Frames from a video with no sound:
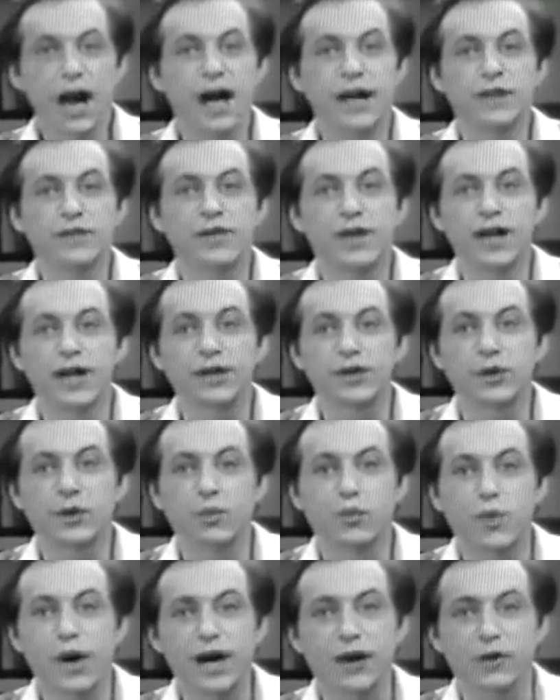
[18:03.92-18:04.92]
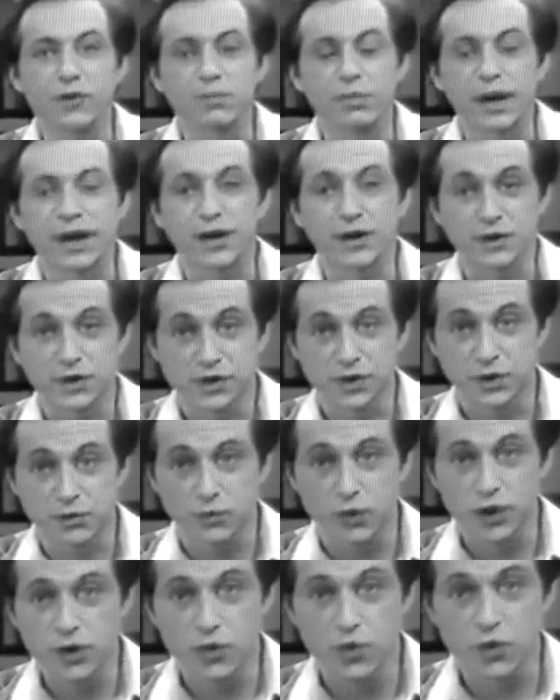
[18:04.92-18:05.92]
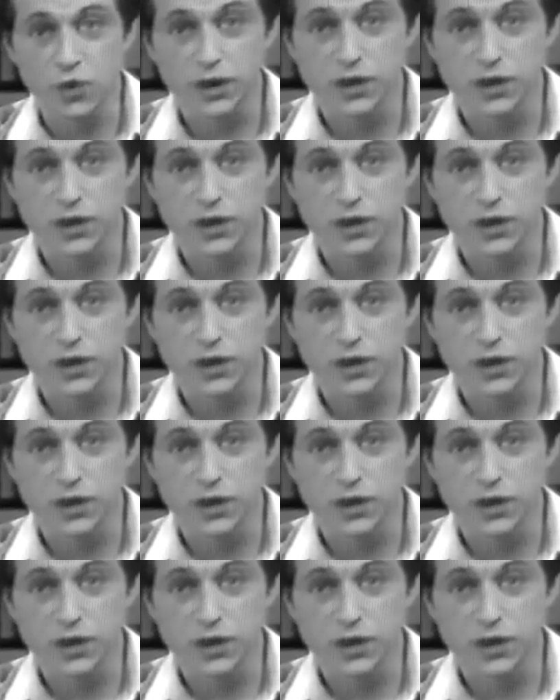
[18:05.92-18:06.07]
of like little record players that record as